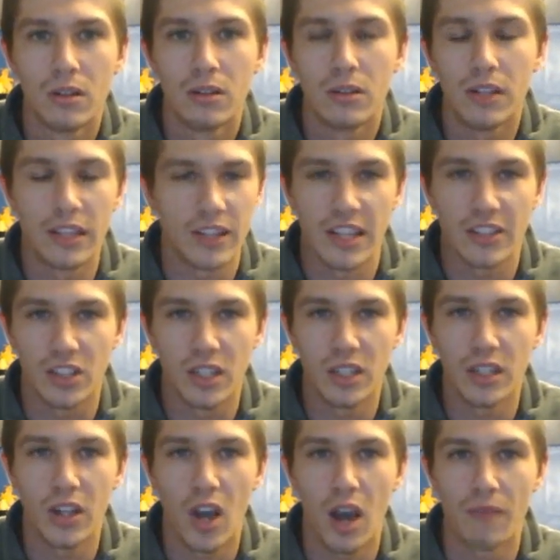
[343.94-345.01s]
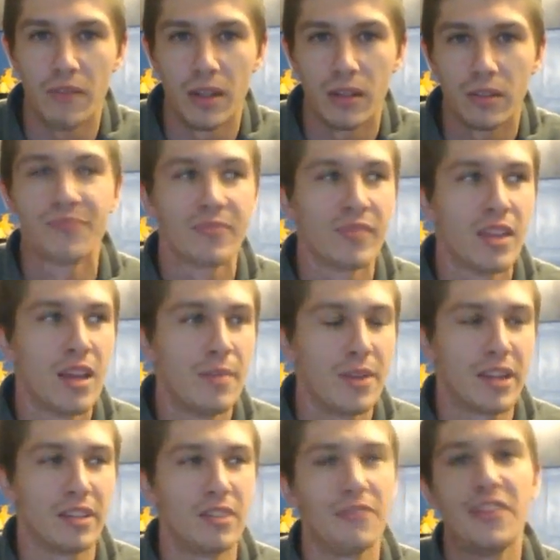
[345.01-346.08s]
It's clearly obvious.
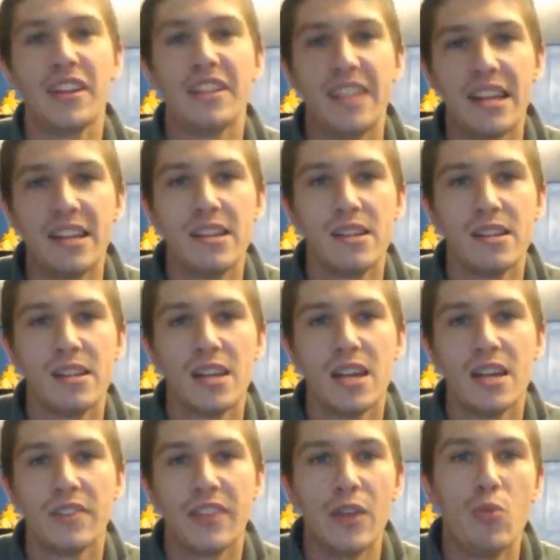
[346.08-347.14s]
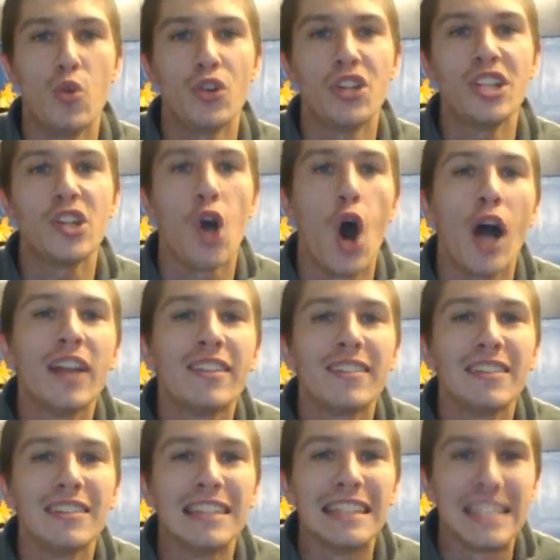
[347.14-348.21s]
Because if they did, they wouldn't
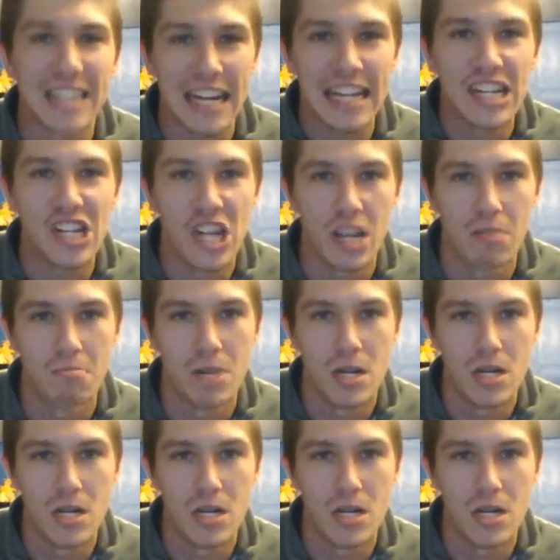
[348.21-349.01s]
constantly change him.